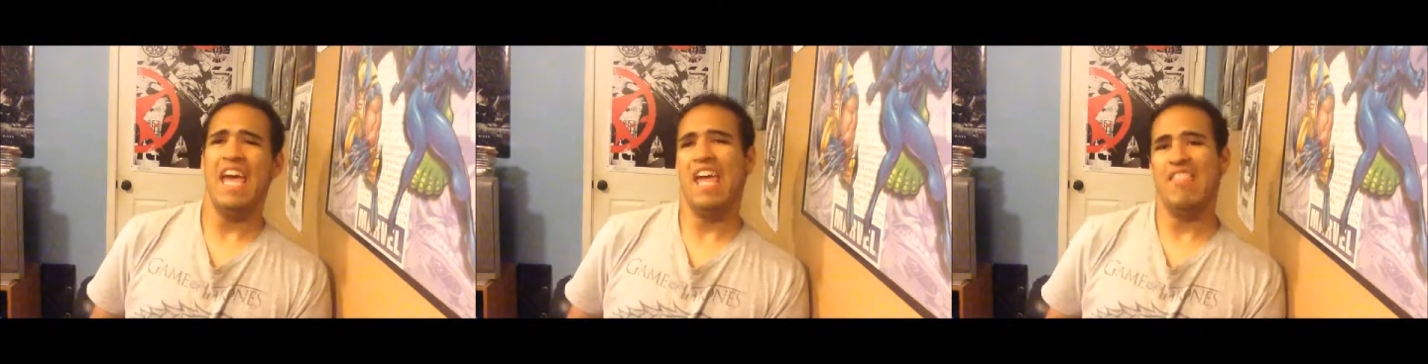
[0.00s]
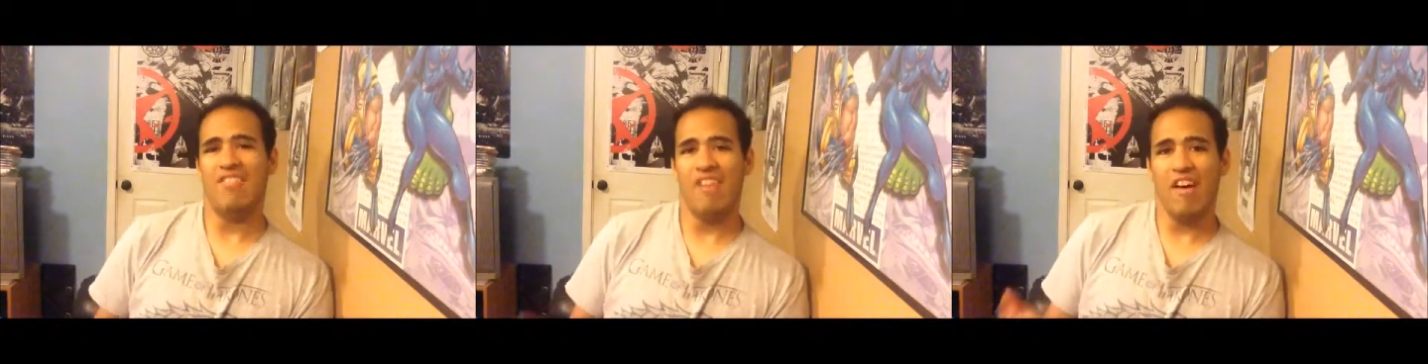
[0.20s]

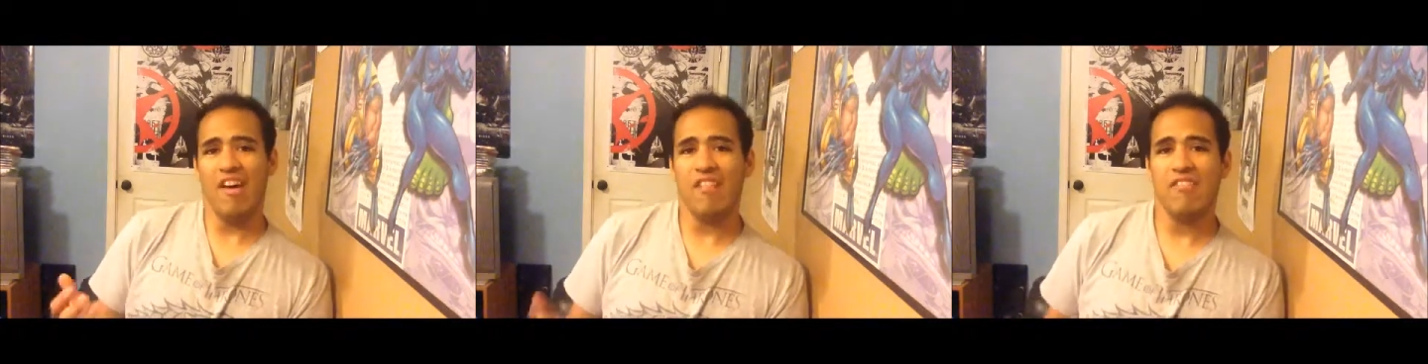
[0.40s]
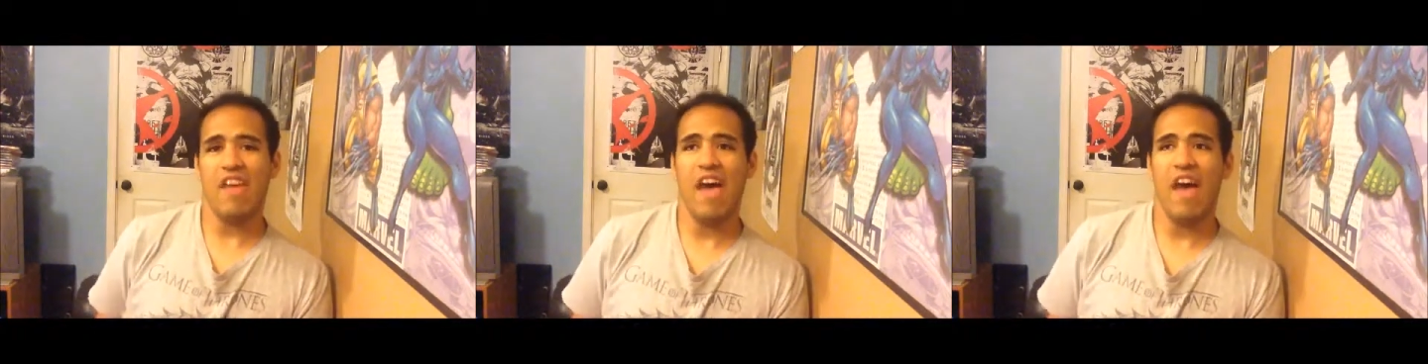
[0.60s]
It
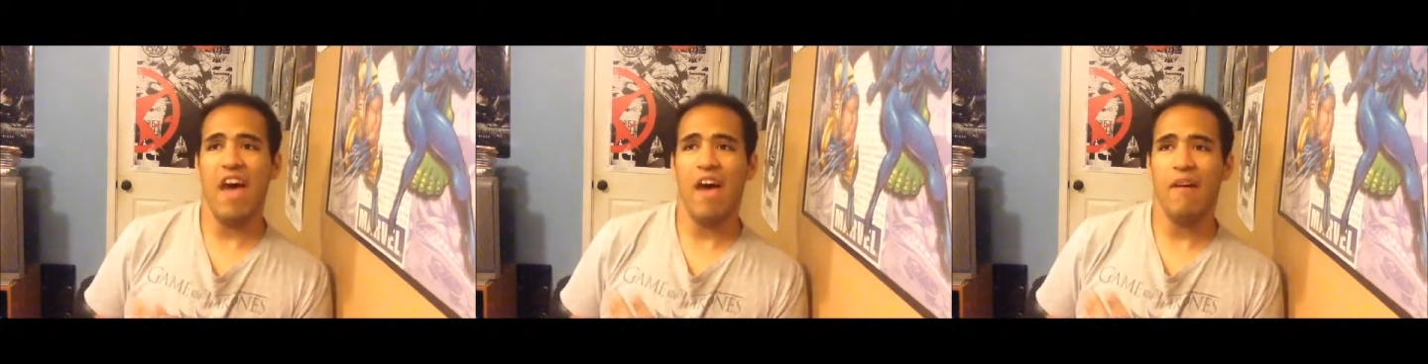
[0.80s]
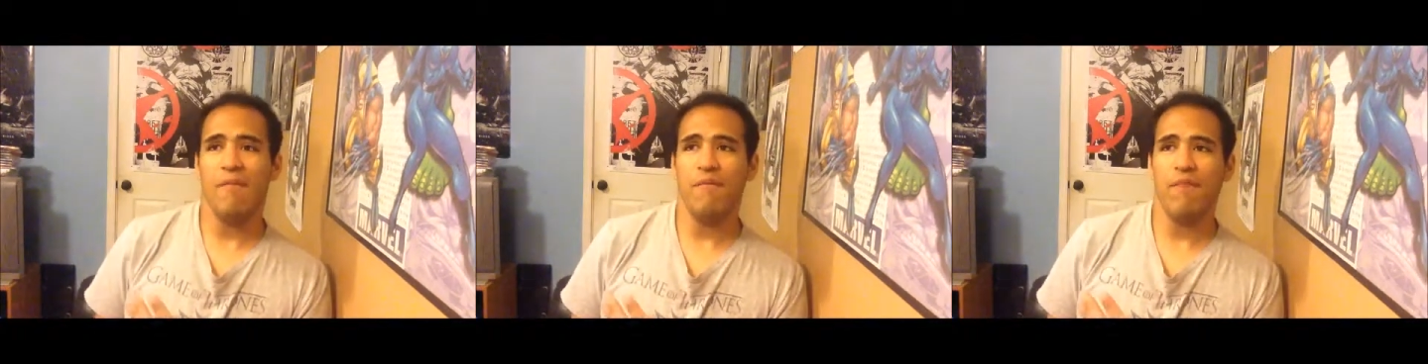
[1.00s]
does
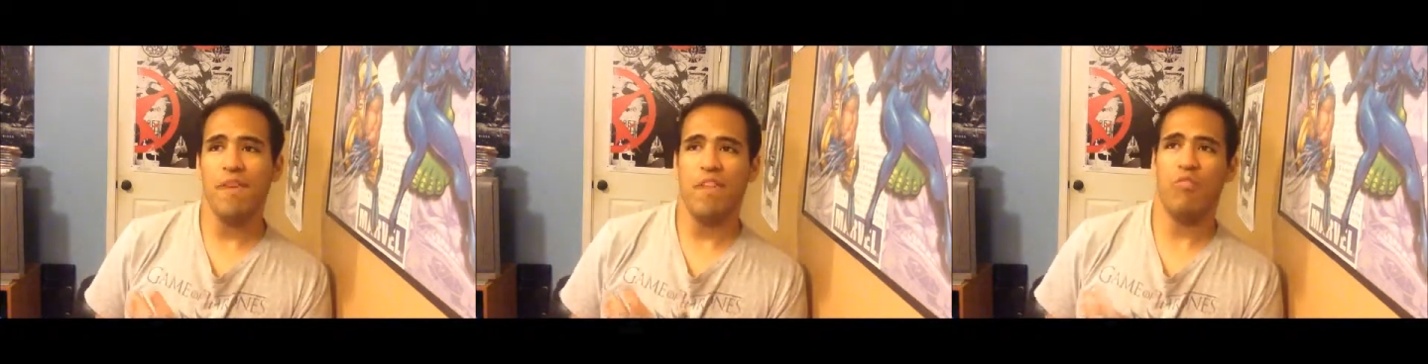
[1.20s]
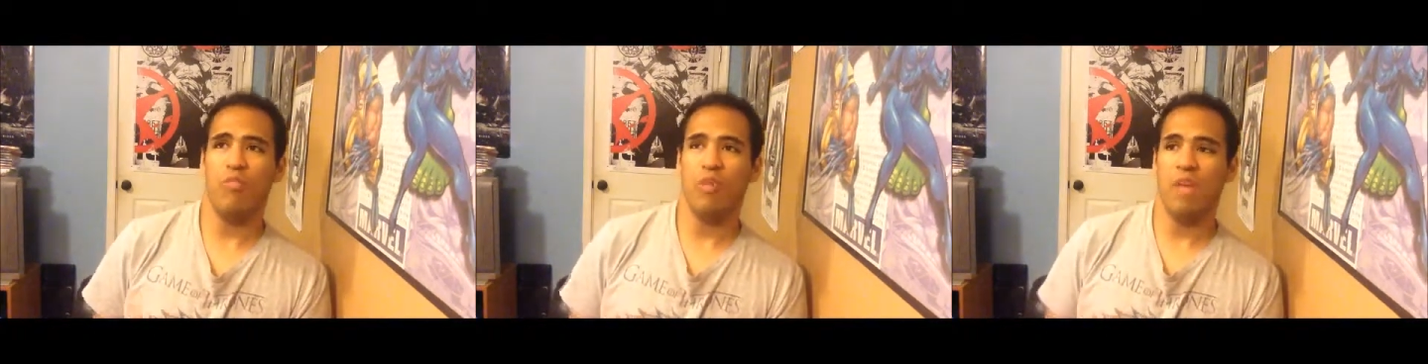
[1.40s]
have
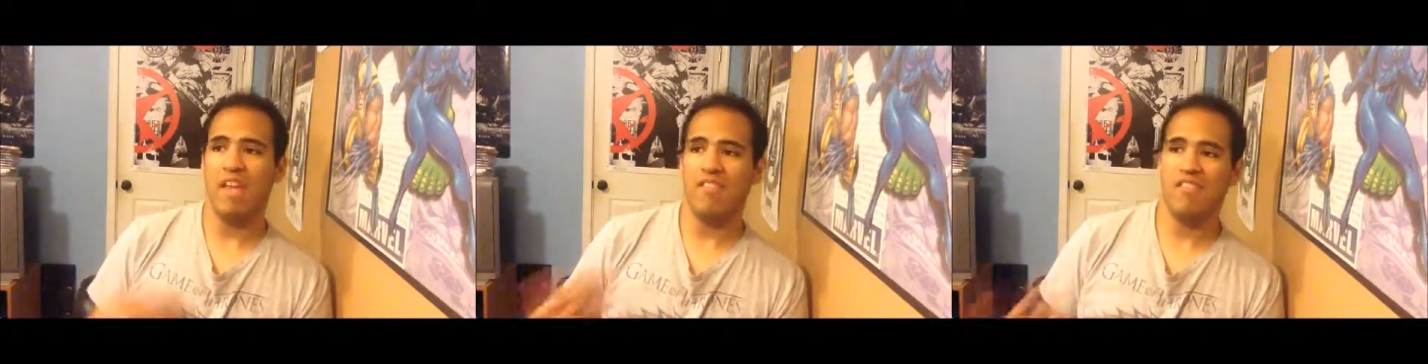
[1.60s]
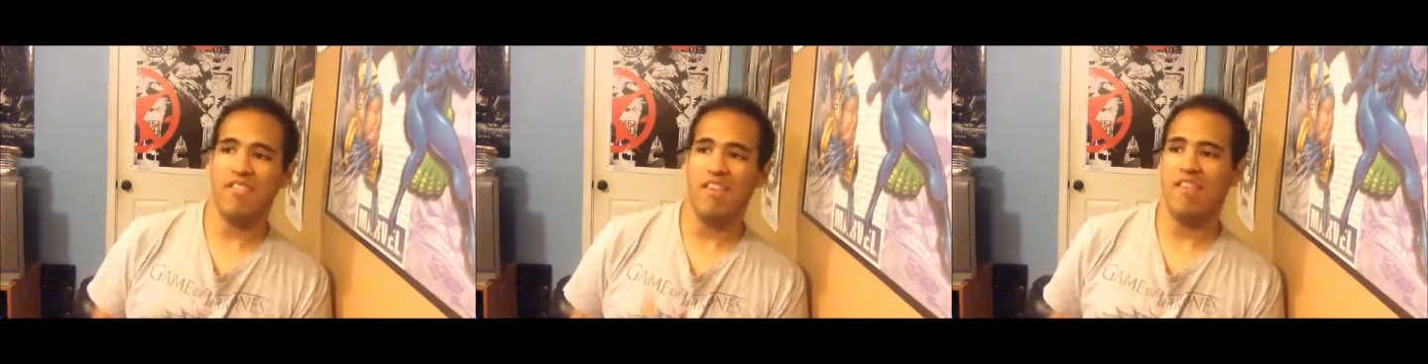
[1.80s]
its
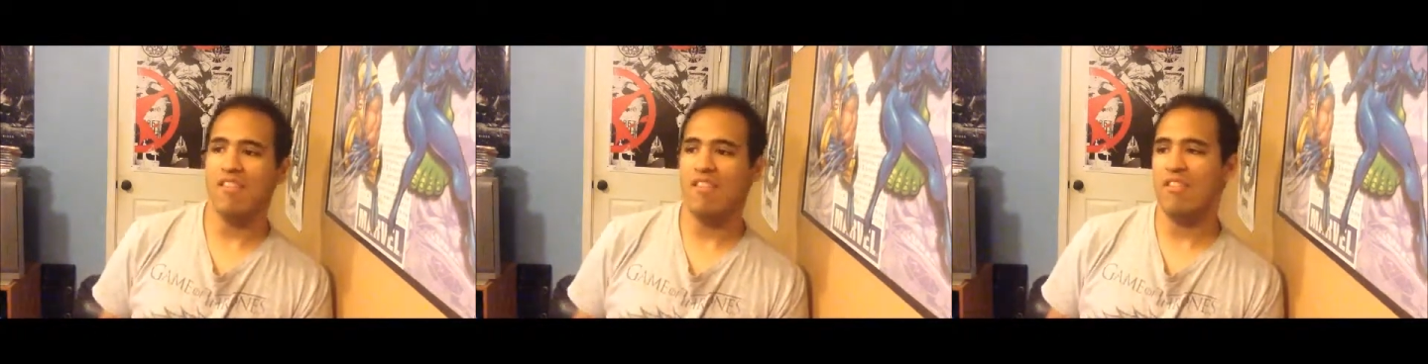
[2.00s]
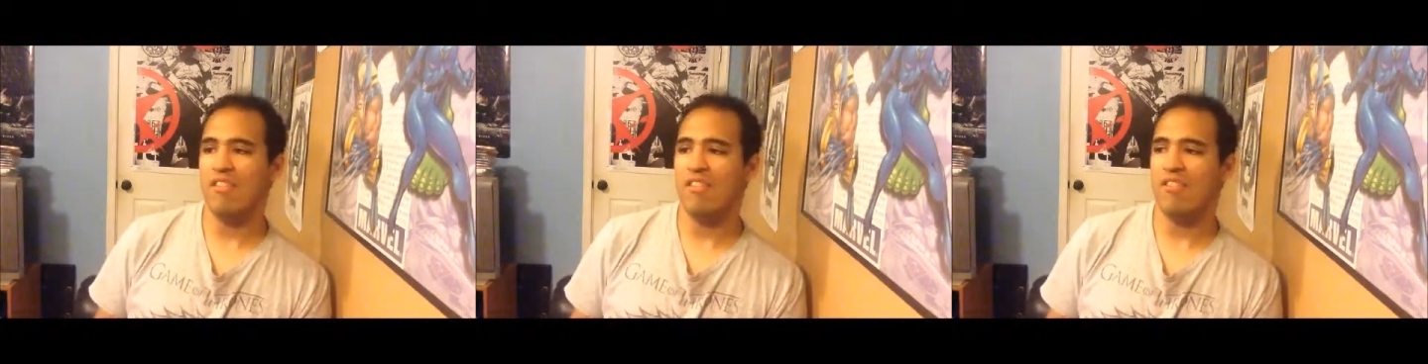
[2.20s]
weak
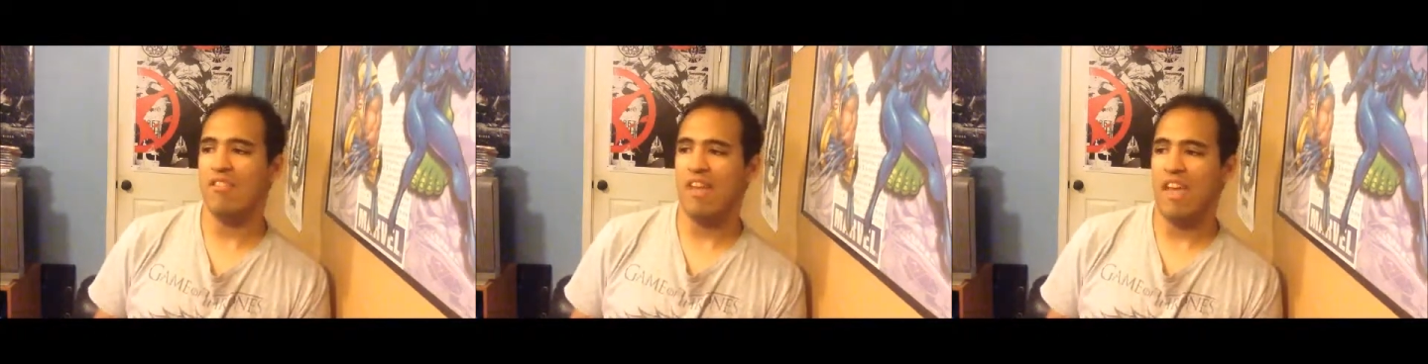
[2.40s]
seasons,